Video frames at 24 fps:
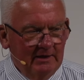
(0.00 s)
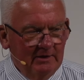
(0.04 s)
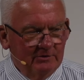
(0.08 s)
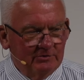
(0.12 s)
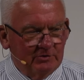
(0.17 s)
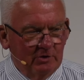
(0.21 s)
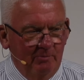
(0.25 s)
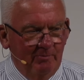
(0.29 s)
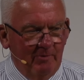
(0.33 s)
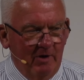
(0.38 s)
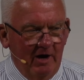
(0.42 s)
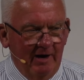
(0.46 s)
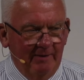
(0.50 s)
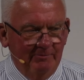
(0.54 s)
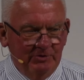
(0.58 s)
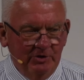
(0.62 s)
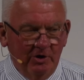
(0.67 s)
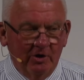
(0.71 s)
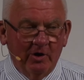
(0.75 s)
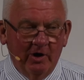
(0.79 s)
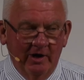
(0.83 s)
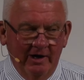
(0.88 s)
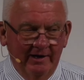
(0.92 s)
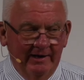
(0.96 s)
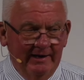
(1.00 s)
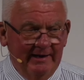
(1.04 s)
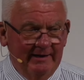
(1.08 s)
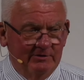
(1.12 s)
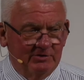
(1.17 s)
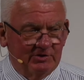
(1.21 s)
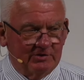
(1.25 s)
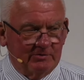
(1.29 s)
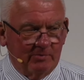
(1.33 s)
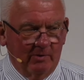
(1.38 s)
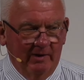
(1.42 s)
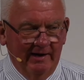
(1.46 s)
So, moms, you're going to need
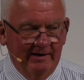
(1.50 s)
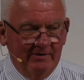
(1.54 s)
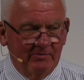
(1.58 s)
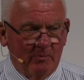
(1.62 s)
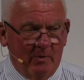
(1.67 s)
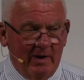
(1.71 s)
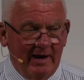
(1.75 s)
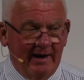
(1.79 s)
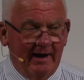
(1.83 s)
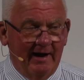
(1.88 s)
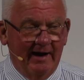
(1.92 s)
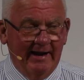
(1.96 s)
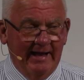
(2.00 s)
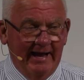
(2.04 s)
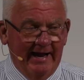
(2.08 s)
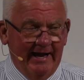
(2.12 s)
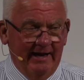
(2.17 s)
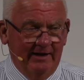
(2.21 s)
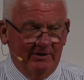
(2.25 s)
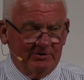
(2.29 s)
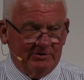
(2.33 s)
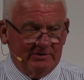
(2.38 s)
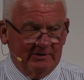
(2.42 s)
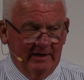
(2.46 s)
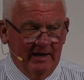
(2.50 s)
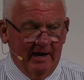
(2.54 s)
strength. Why not ask